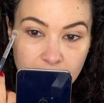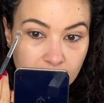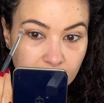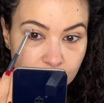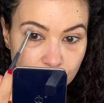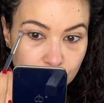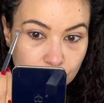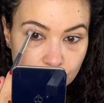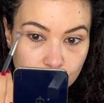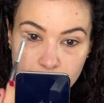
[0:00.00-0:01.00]
Let's
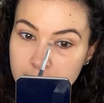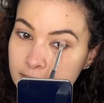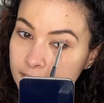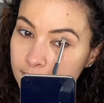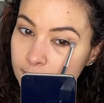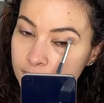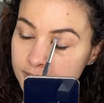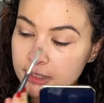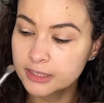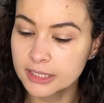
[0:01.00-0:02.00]
do like an
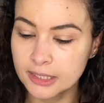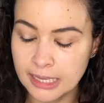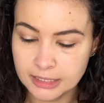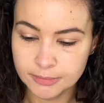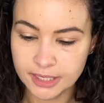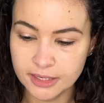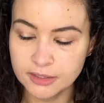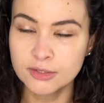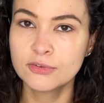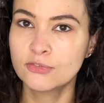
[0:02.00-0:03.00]
emergency last
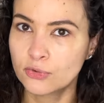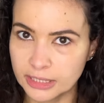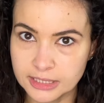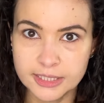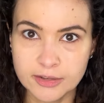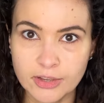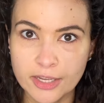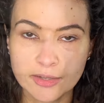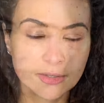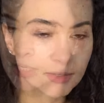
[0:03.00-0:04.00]
minute
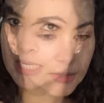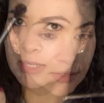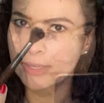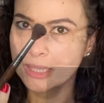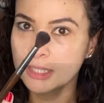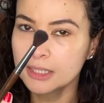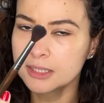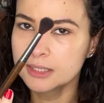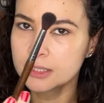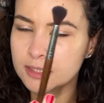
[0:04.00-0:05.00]
Friendsgiving. Now, I think
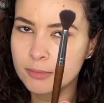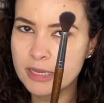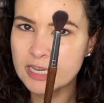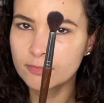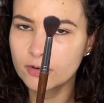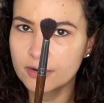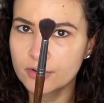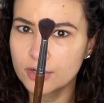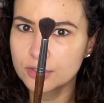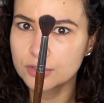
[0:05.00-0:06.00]
that this is the Makeup
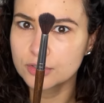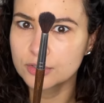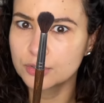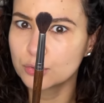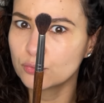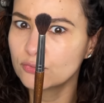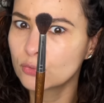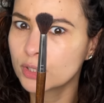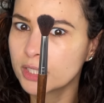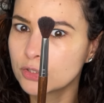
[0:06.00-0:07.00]
Forever
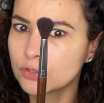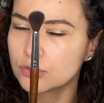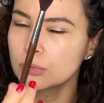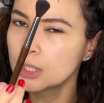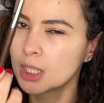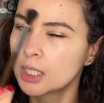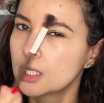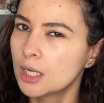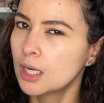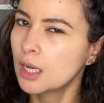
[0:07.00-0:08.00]
242.
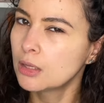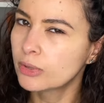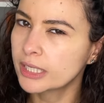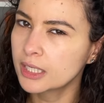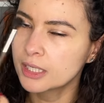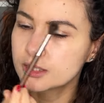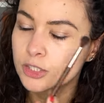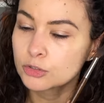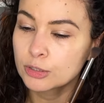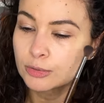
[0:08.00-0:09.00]
I'll write it in the
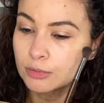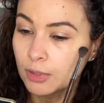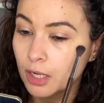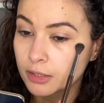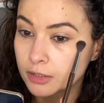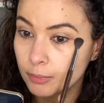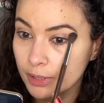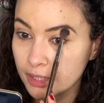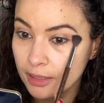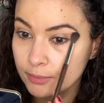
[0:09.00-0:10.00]
description box,
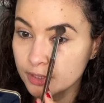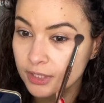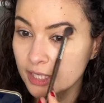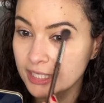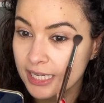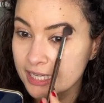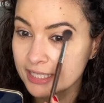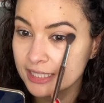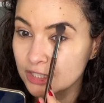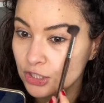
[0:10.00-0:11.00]
but I'm just taking
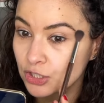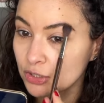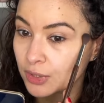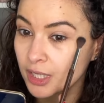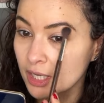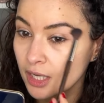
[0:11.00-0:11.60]
this to